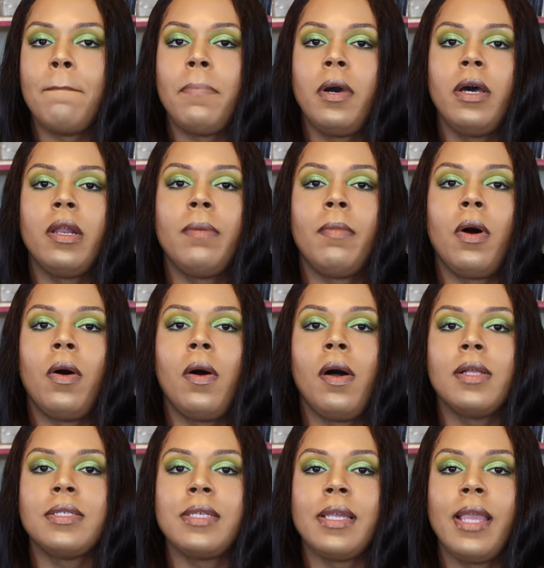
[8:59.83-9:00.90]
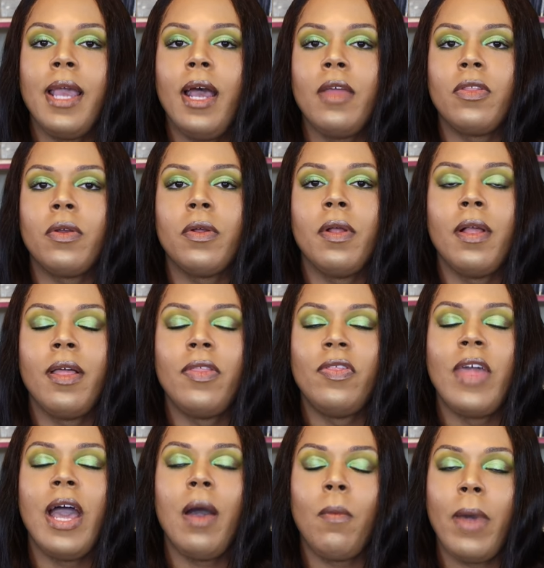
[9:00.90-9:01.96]
Put them all together
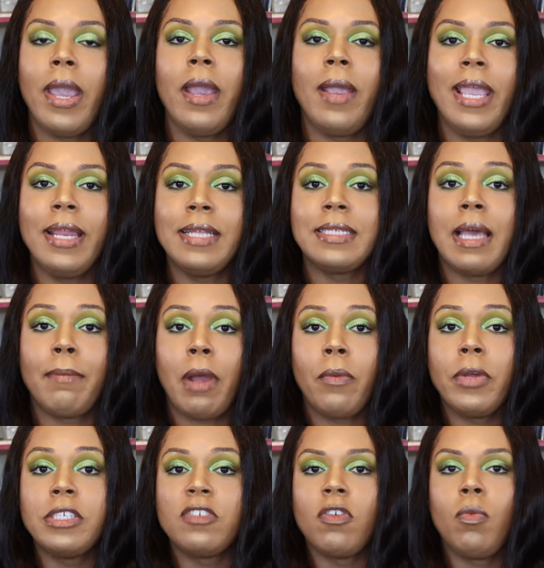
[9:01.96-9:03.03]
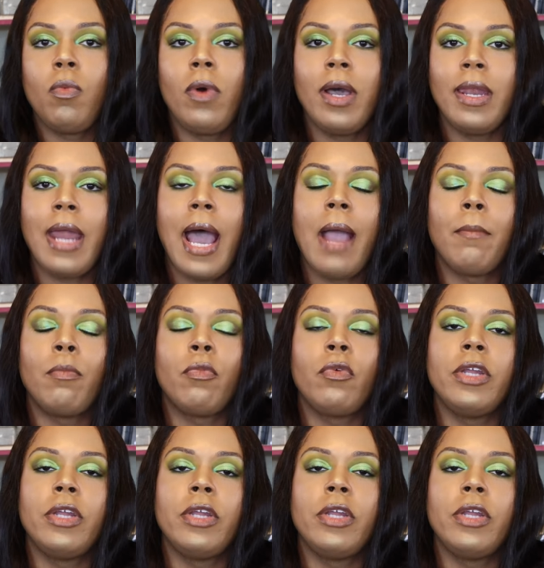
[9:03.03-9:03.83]
that way, anytime I reach for one, I'm